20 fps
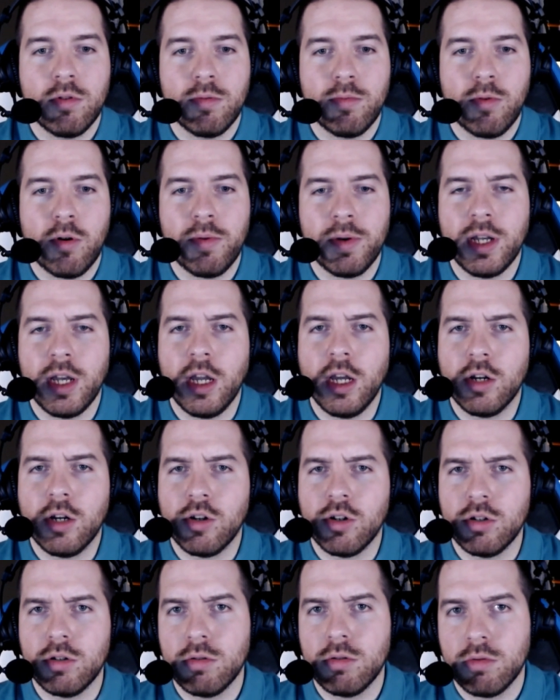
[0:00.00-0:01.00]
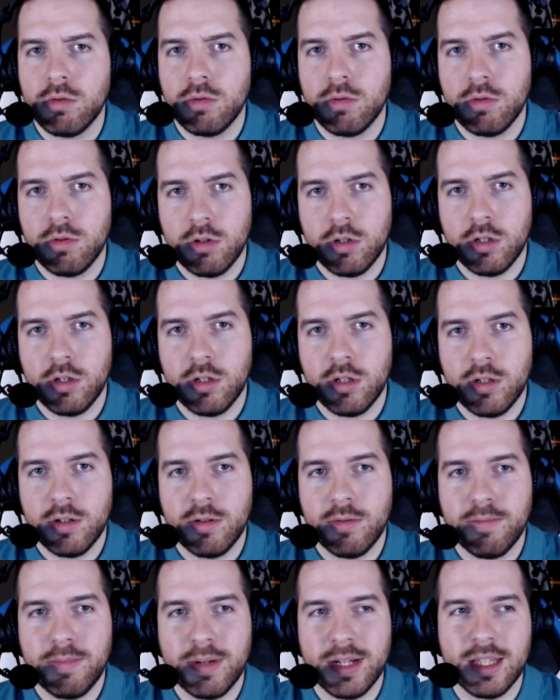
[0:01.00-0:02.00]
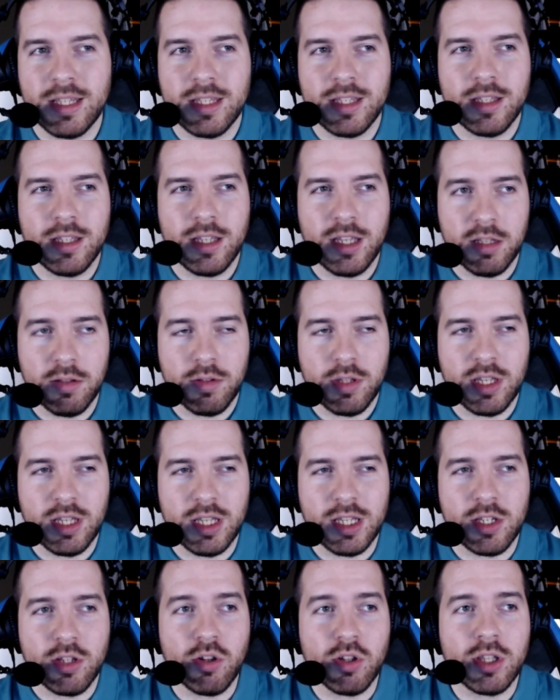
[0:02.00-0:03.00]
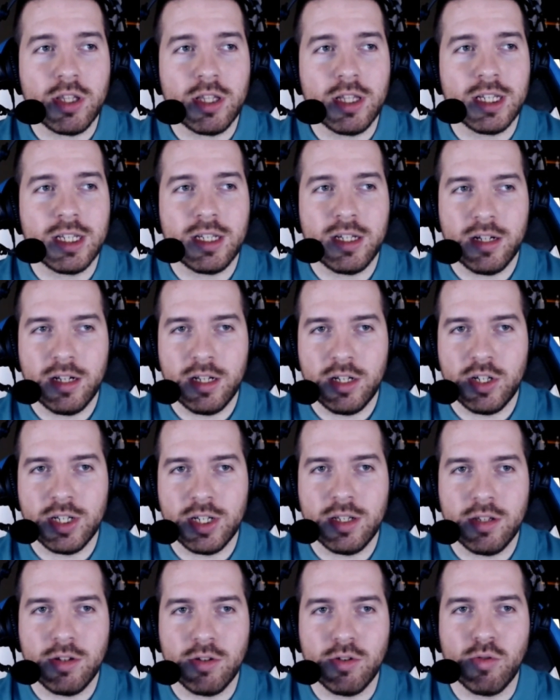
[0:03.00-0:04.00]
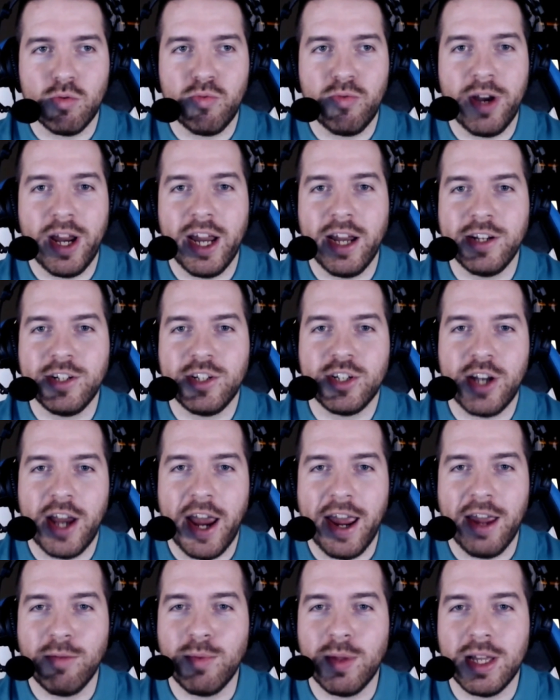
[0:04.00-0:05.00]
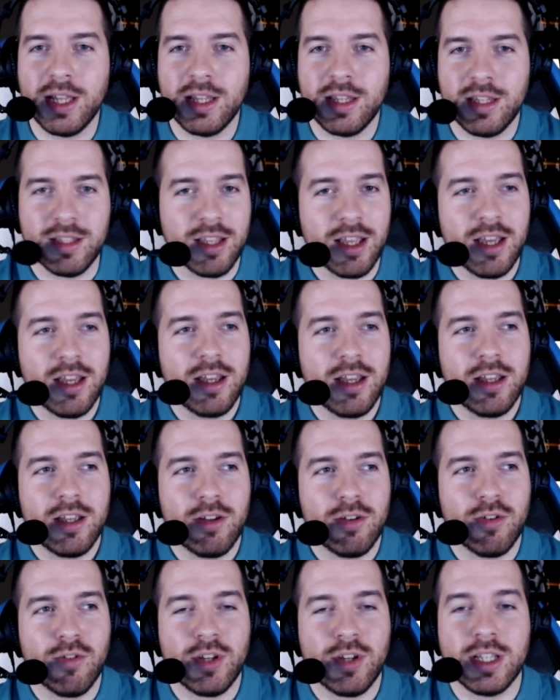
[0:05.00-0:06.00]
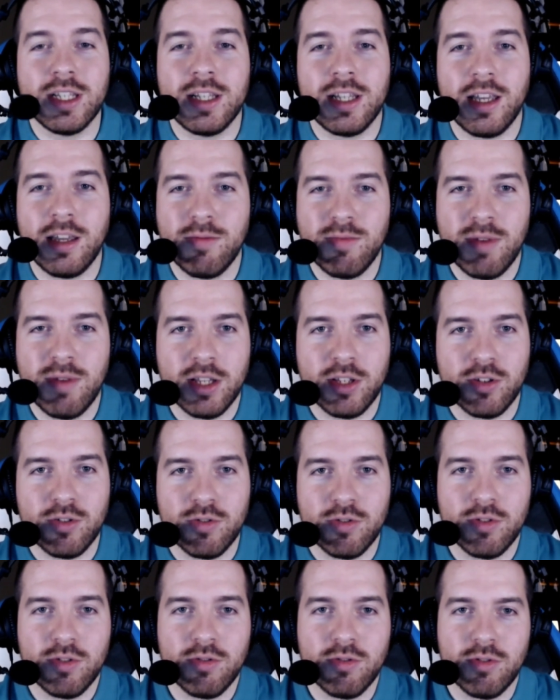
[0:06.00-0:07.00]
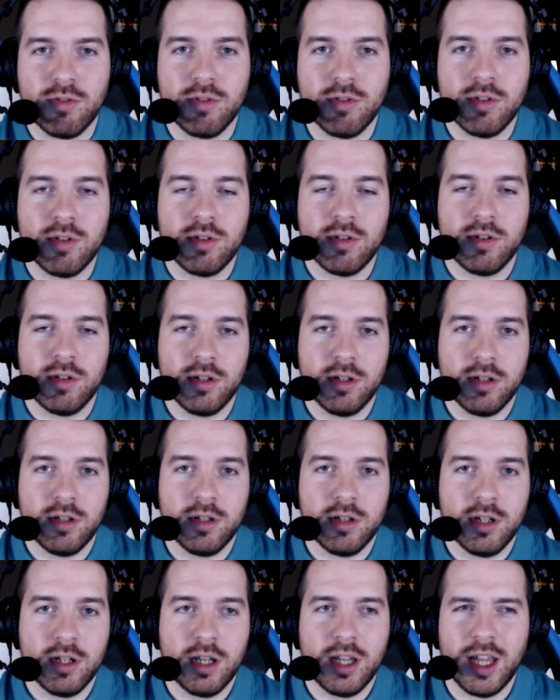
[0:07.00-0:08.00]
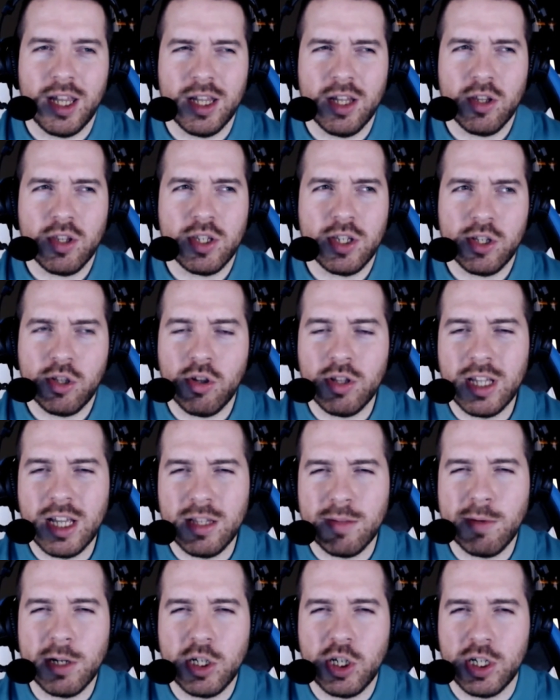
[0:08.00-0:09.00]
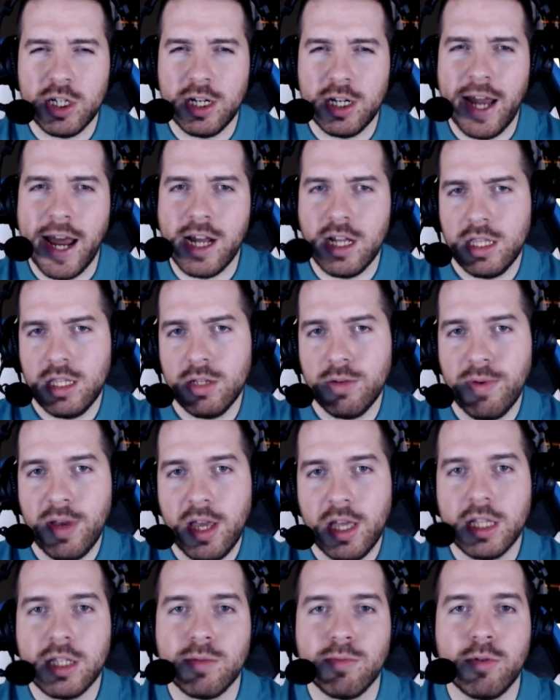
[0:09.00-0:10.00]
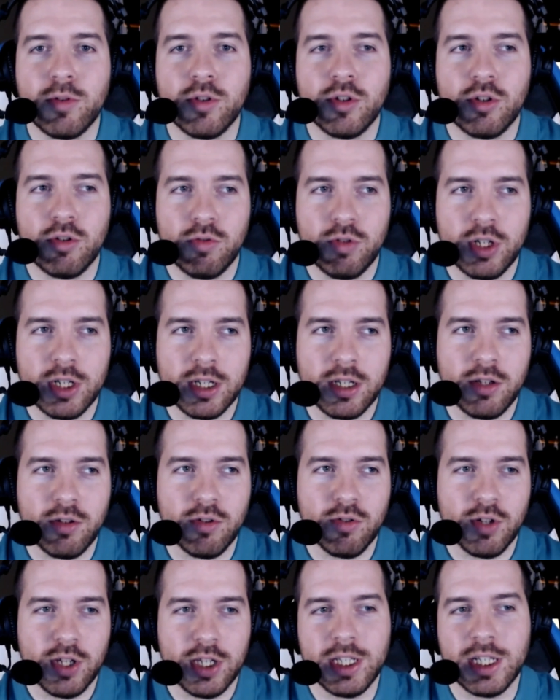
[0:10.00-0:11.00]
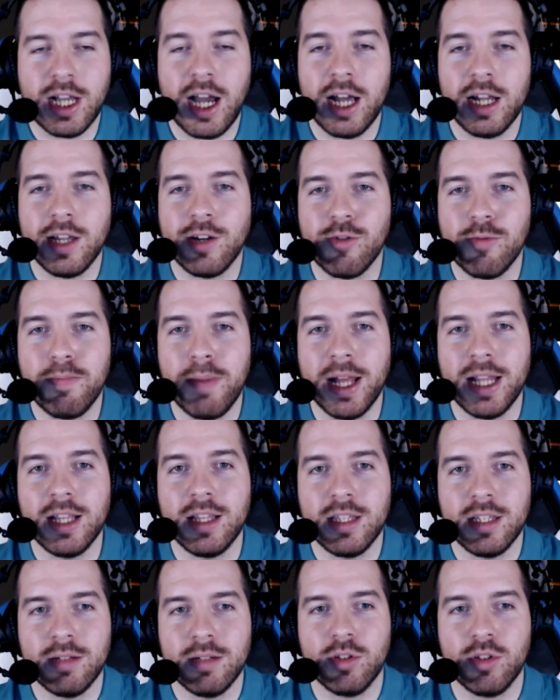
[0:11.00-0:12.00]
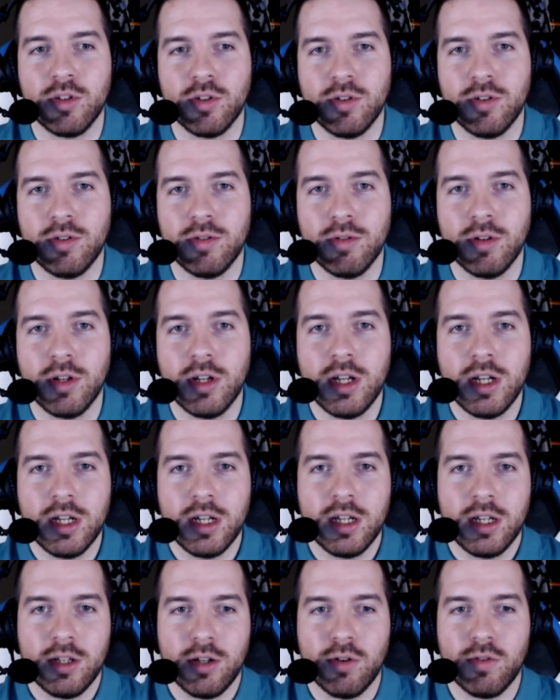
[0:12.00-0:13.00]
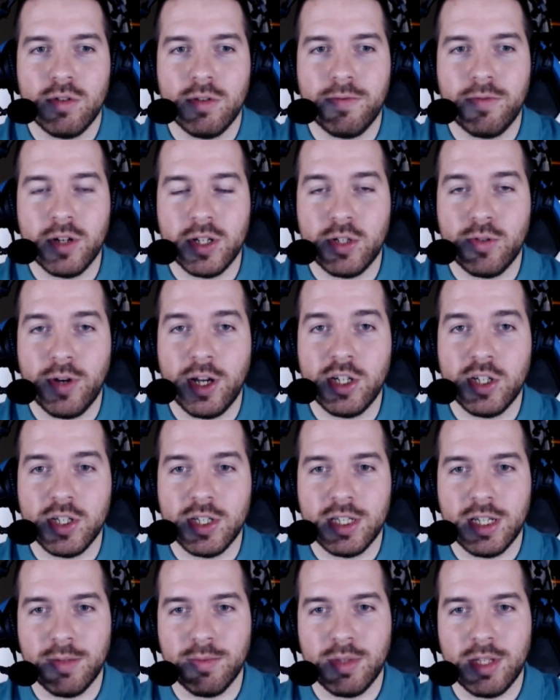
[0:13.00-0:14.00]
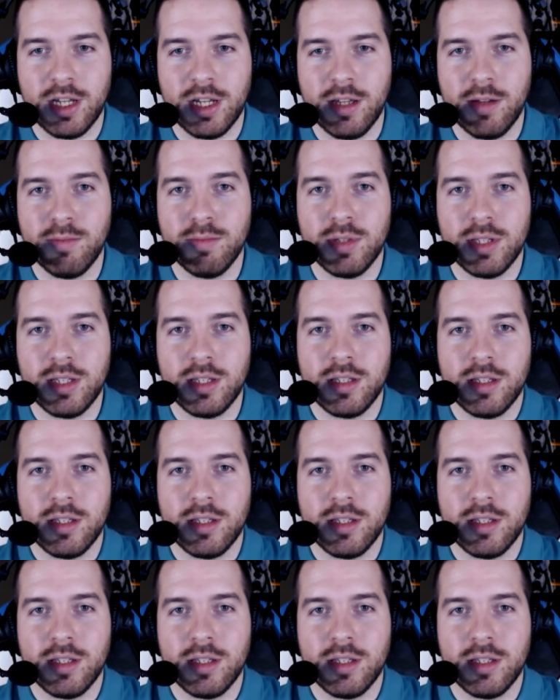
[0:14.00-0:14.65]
Probably Nico, but it's not necessarily just rage aimed at his teammates or it's not that much in a negative way. It's more so just he's highly competitive, so the frustration sometimes